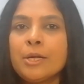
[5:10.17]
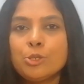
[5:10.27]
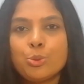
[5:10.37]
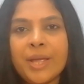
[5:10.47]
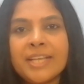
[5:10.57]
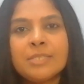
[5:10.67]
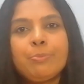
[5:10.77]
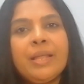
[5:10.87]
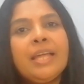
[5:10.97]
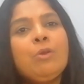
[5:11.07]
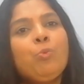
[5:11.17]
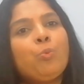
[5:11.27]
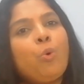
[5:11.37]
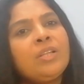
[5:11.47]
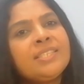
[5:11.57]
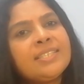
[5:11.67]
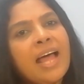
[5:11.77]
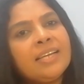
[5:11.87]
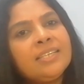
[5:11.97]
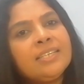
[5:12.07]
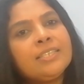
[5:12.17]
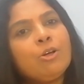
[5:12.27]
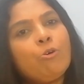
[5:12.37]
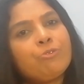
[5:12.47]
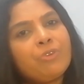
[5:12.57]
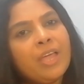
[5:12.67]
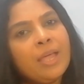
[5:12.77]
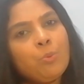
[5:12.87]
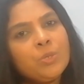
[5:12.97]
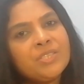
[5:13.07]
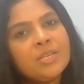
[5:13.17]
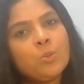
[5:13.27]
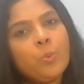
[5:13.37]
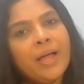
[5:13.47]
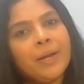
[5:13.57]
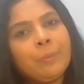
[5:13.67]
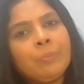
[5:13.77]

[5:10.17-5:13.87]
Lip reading: to explain what standard of care was required.